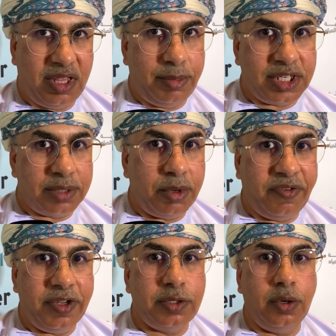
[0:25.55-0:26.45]
The Muscat
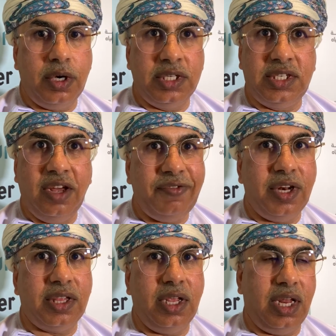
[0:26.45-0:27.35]
Manifesto is
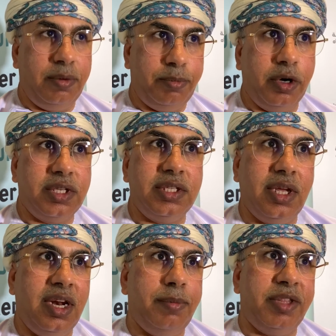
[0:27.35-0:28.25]
definitely an
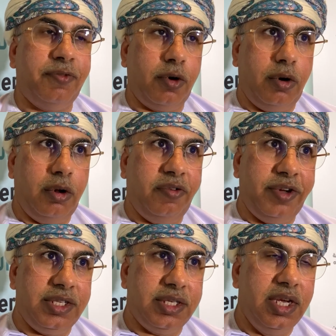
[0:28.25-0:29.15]
important element for all
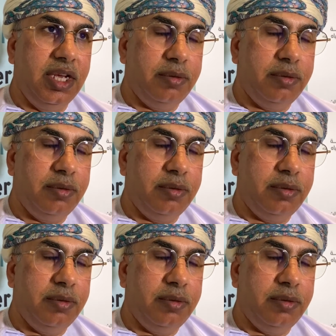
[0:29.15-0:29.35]
of us